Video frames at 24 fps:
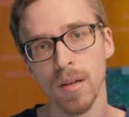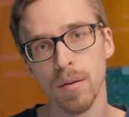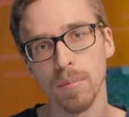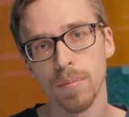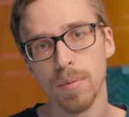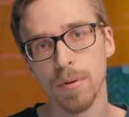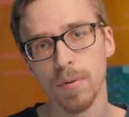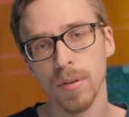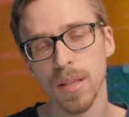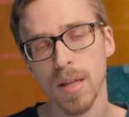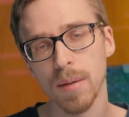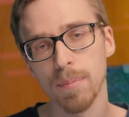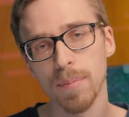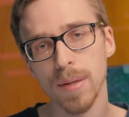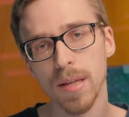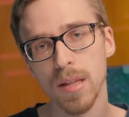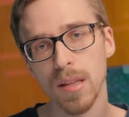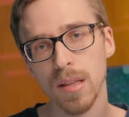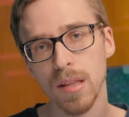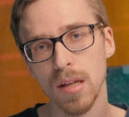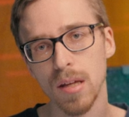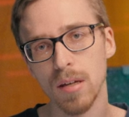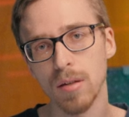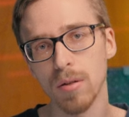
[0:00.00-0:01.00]
But with that being
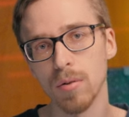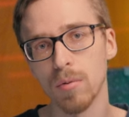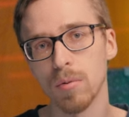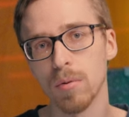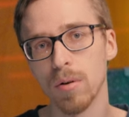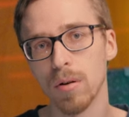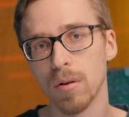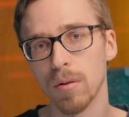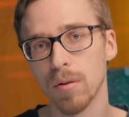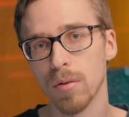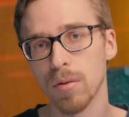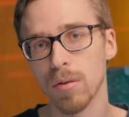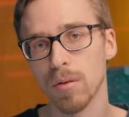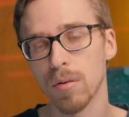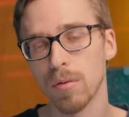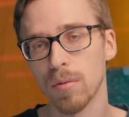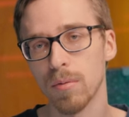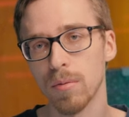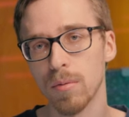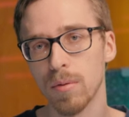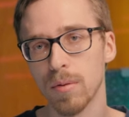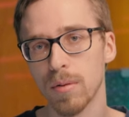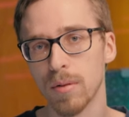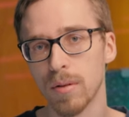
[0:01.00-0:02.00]
said, you
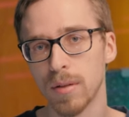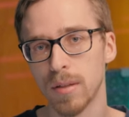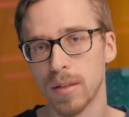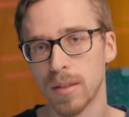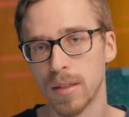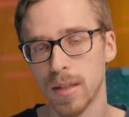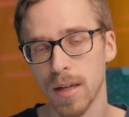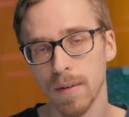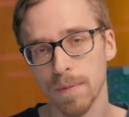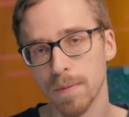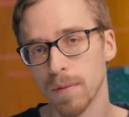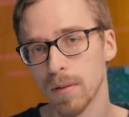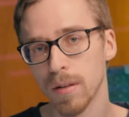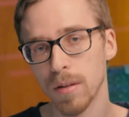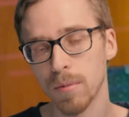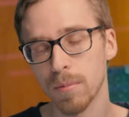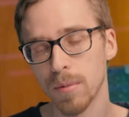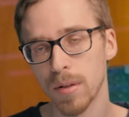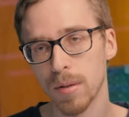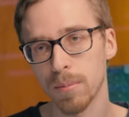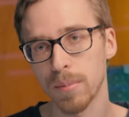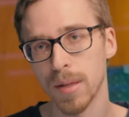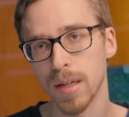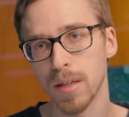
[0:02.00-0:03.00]
also definitely
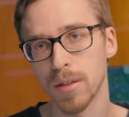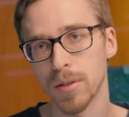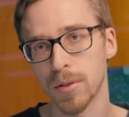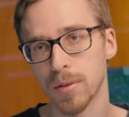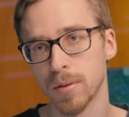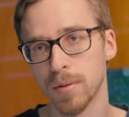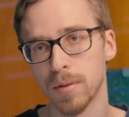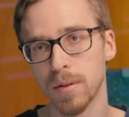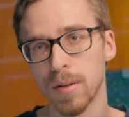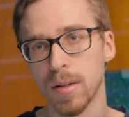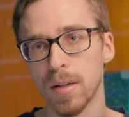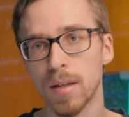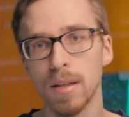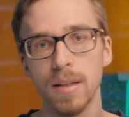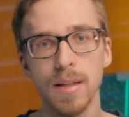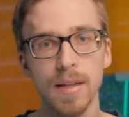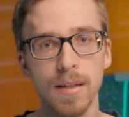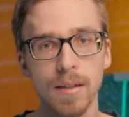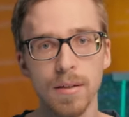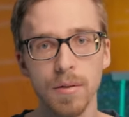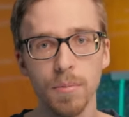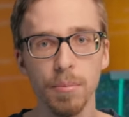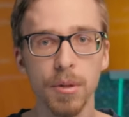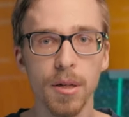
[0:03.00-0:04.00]
want to make sure that
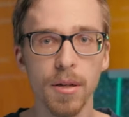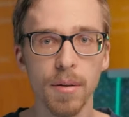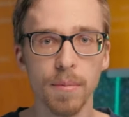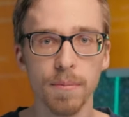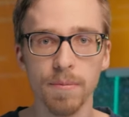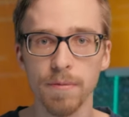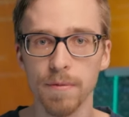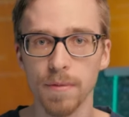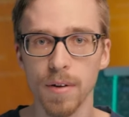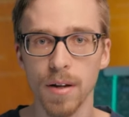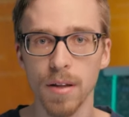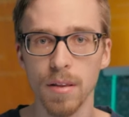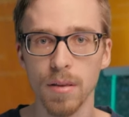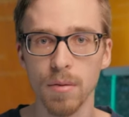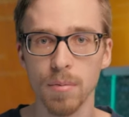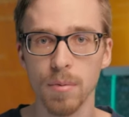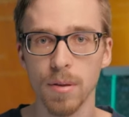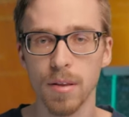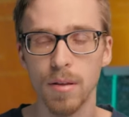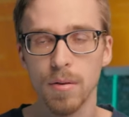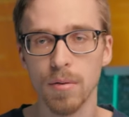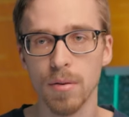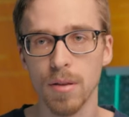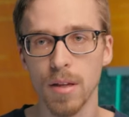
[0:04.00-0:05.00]
you become friends
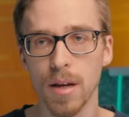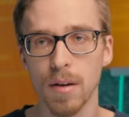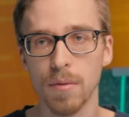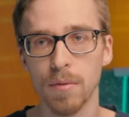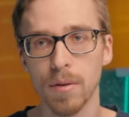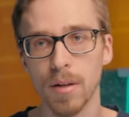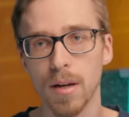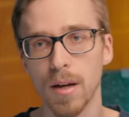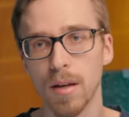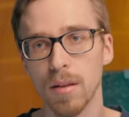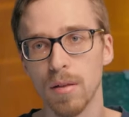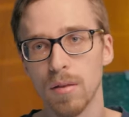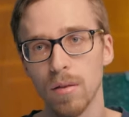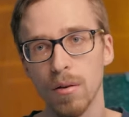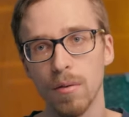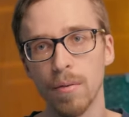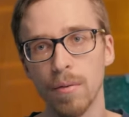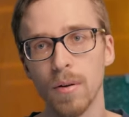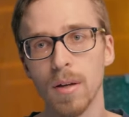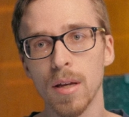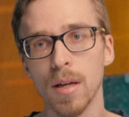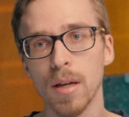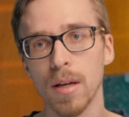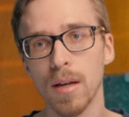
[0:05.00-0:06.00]
with your sound guy. So
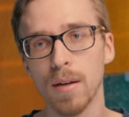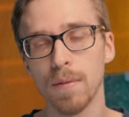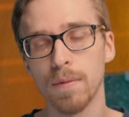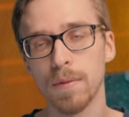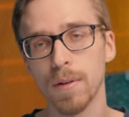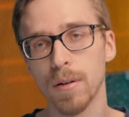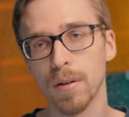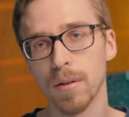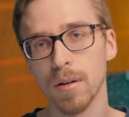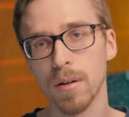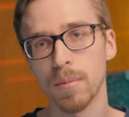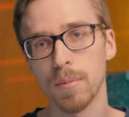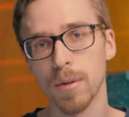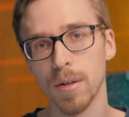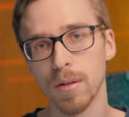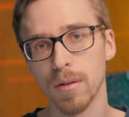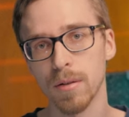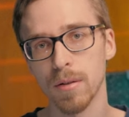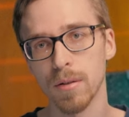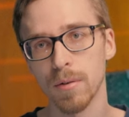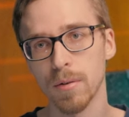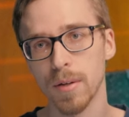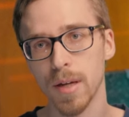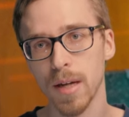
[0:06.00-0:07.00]
if you're coming on
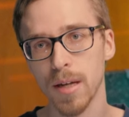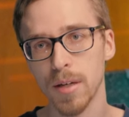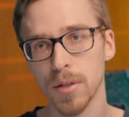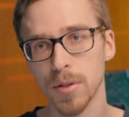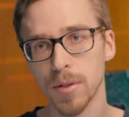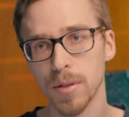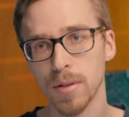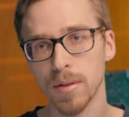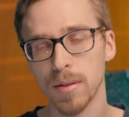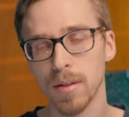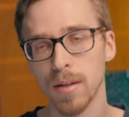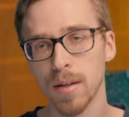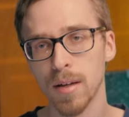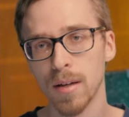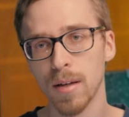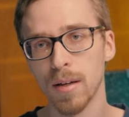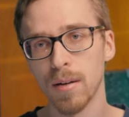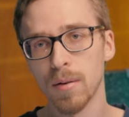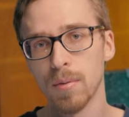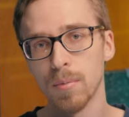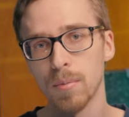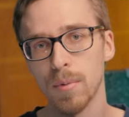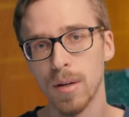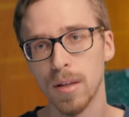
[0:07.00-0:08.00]
location,
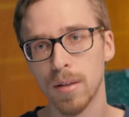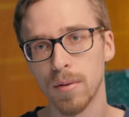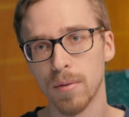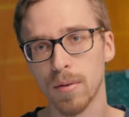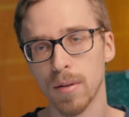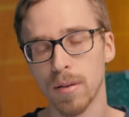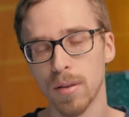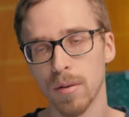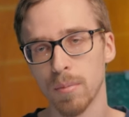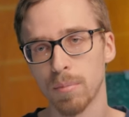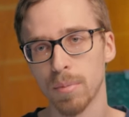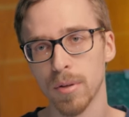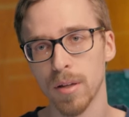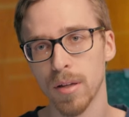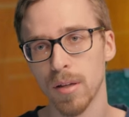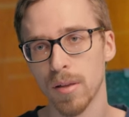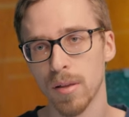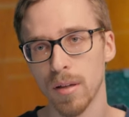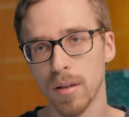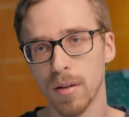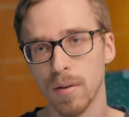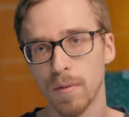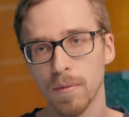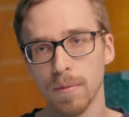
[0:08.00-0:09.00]
whether it's a place
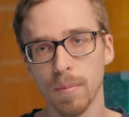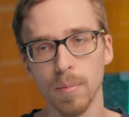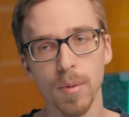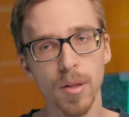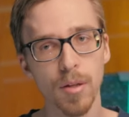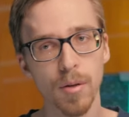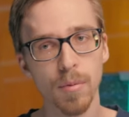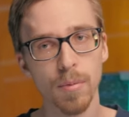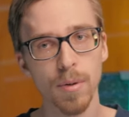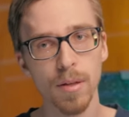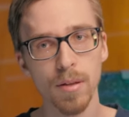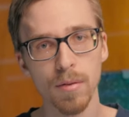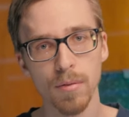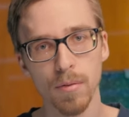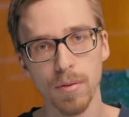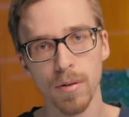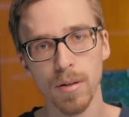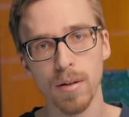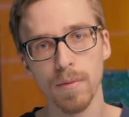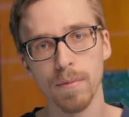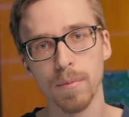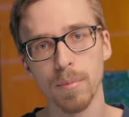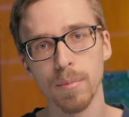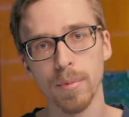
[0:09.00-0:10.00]
that you're familiar with or
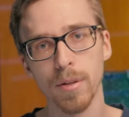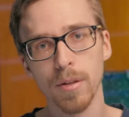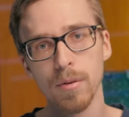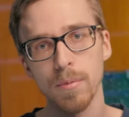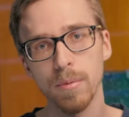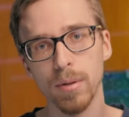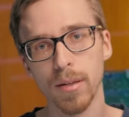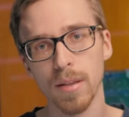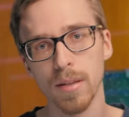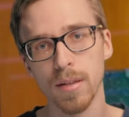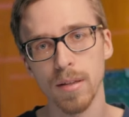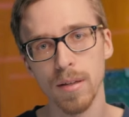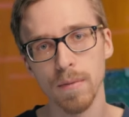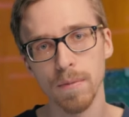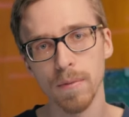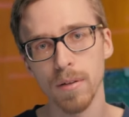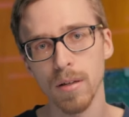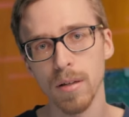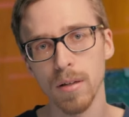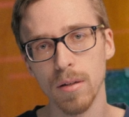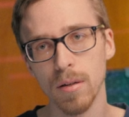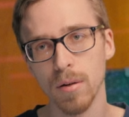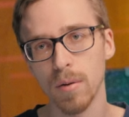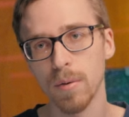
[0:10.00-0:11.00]
not familiar with,
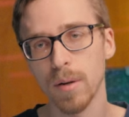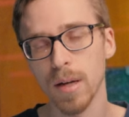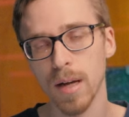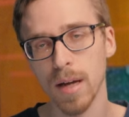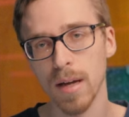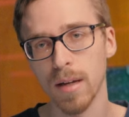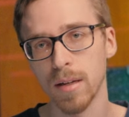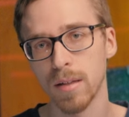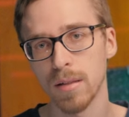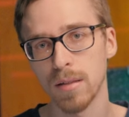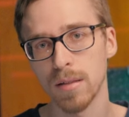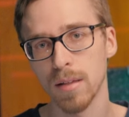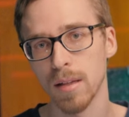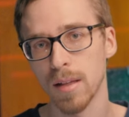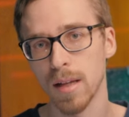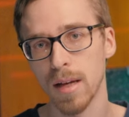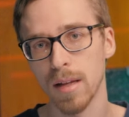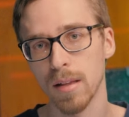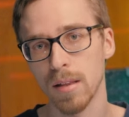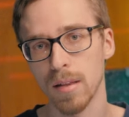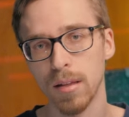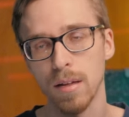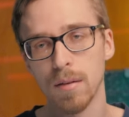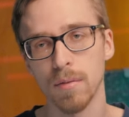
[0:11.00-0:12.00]
definitely go ahead to
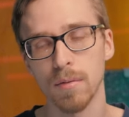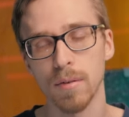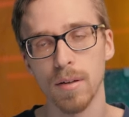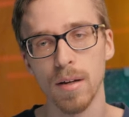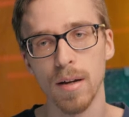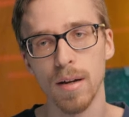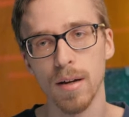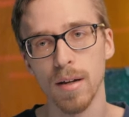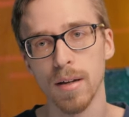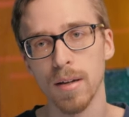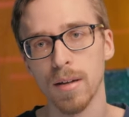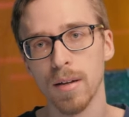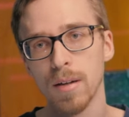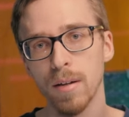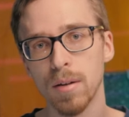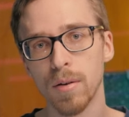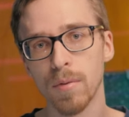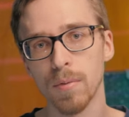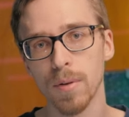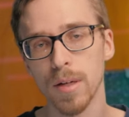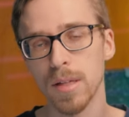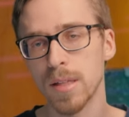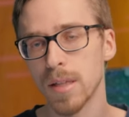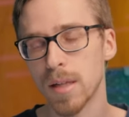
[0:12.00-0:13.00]
that sound guy,
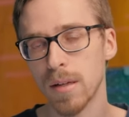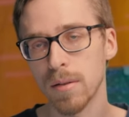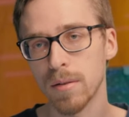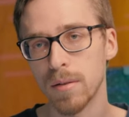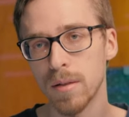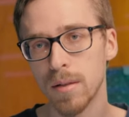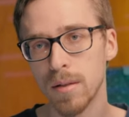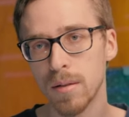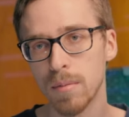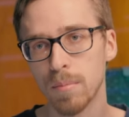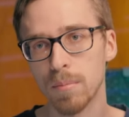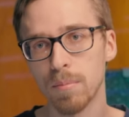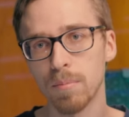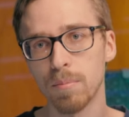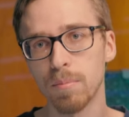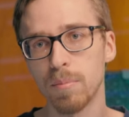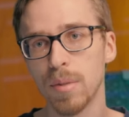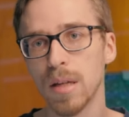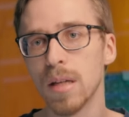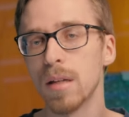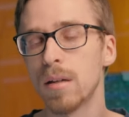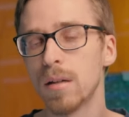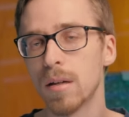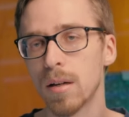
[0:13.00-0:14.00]
reach out to him,
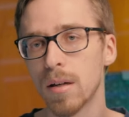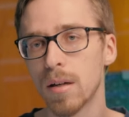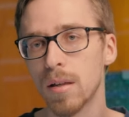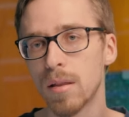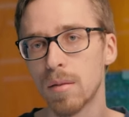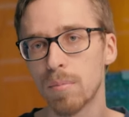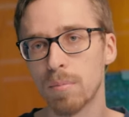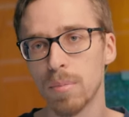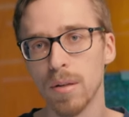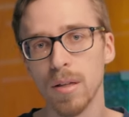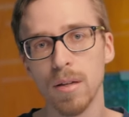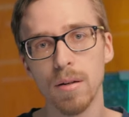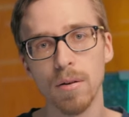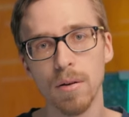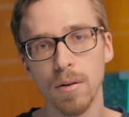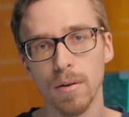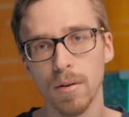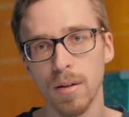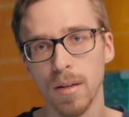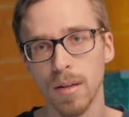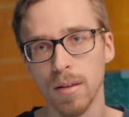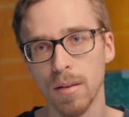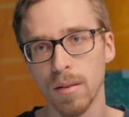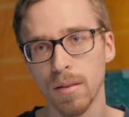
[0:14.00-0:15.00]
be nice, be
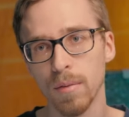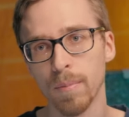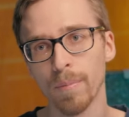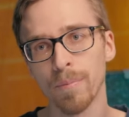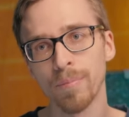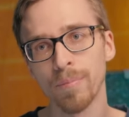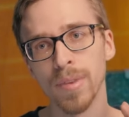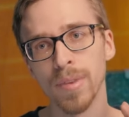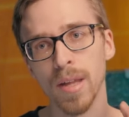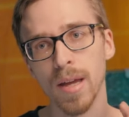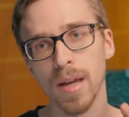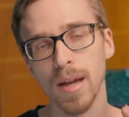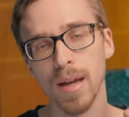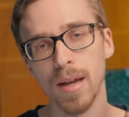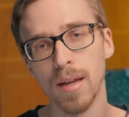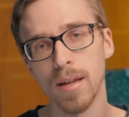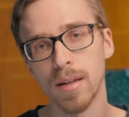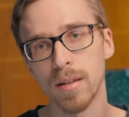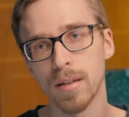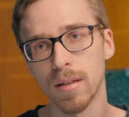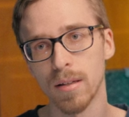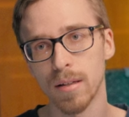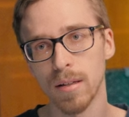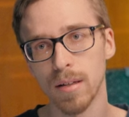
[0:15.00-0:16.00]
courteous,
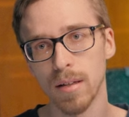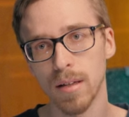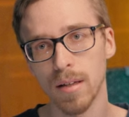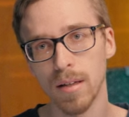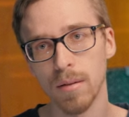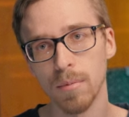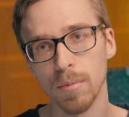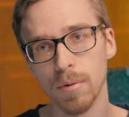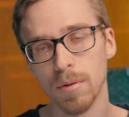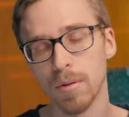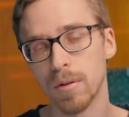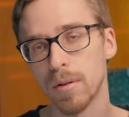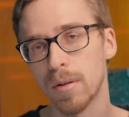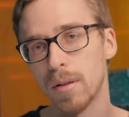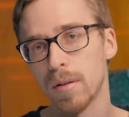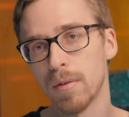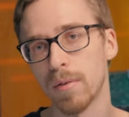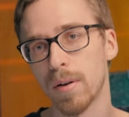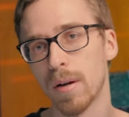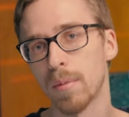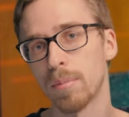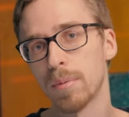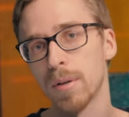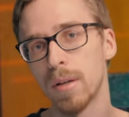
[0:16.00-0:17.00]
and he will hook you
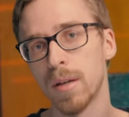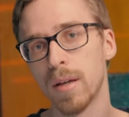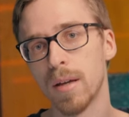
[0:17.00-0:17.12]
up.